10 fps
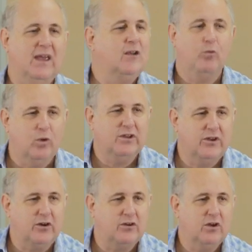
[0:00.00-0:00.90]
It will
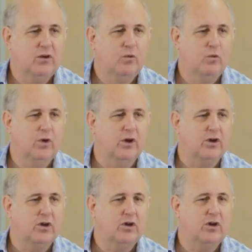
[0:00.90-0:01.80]
not work.
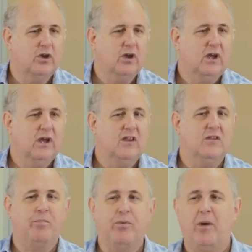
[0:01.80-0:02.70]

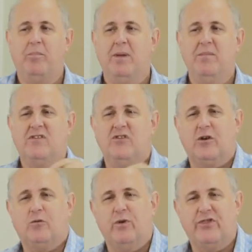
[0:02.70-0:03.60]
The problem is
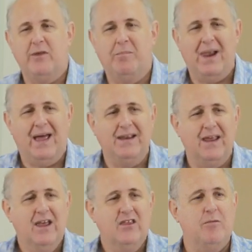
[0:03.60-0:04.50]
not with the blood.
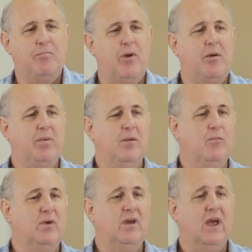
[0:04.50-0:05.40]
The
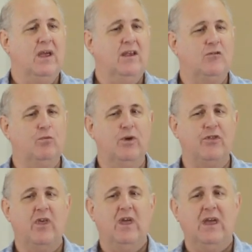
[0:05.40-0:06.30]
problem is
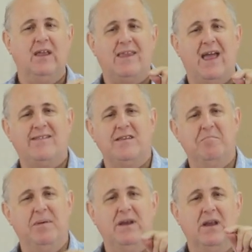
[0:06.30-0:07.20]
with it
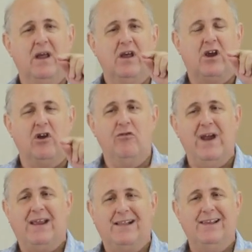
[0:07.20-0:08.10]
hasn't been
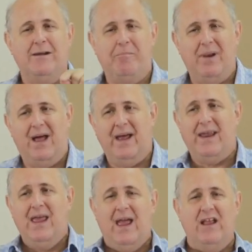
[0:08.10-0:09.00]
correctly applied.
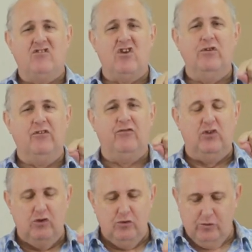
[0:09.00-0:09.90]
And so
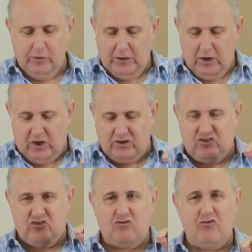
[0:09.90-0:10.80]
if you are
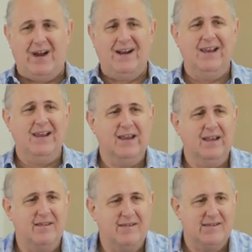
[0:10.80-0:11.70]
struggling
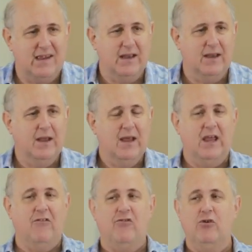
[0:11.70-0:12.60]
in sin,
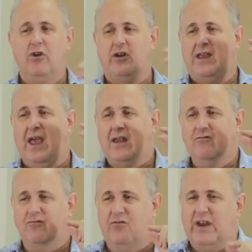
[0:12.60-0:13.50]
if you're not getting
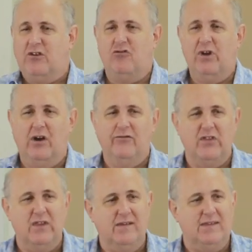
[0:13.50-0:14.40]
victory over
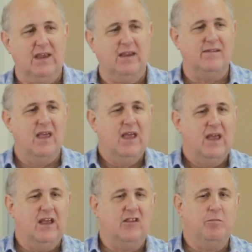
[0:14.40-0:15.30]
these things,
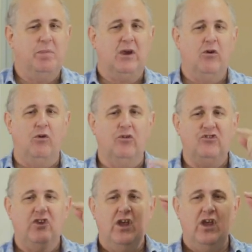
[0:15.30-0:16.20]
it's
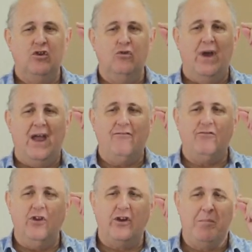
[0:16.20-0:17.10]
because you
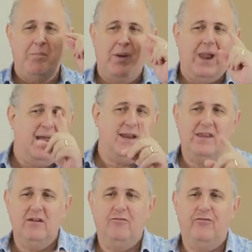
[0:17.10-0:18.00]
have not applied
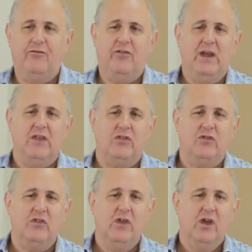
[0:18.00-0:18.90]
it in
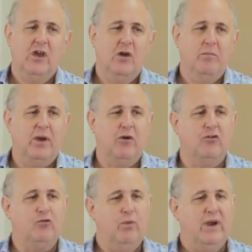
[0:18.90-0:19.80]
faith.
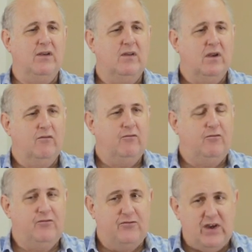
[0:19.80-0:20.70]
Because when
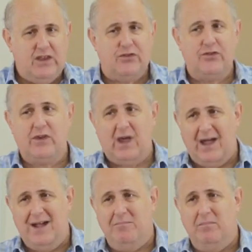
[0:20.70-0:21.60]
faith
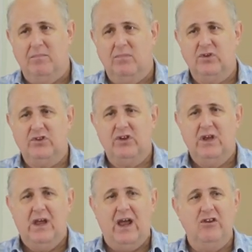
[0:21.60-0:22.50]
comes
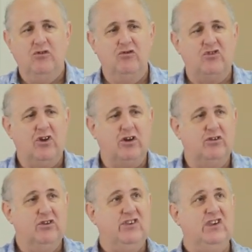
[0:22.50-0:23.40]
and you
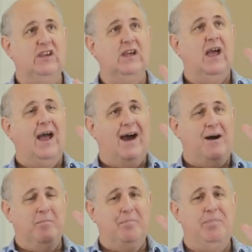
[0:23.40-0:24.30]
start to see
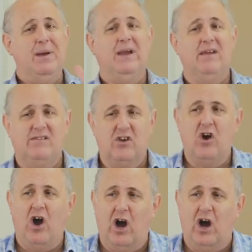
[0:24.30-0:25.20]
how big is
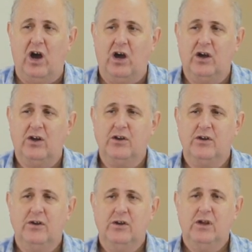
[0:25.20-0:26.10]
God
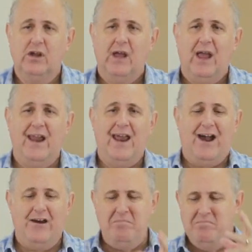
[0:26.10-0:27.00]
and
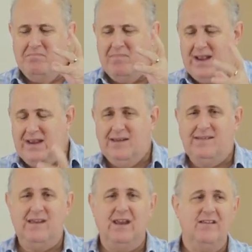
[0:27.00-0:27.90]
how
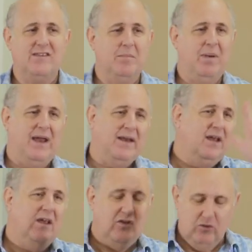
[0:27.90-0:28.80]
amazing is the blood,
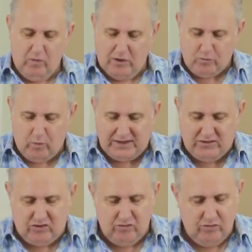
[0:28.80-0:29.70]
you won't
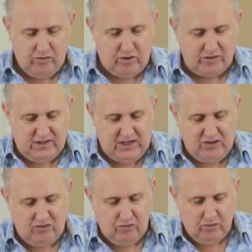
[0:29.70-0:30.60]
want to
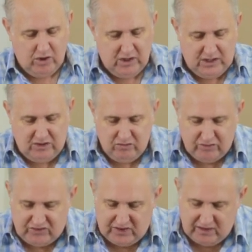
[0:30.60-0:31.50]
continue in your
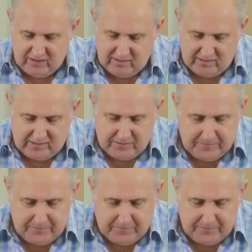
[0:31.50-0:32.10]
sins.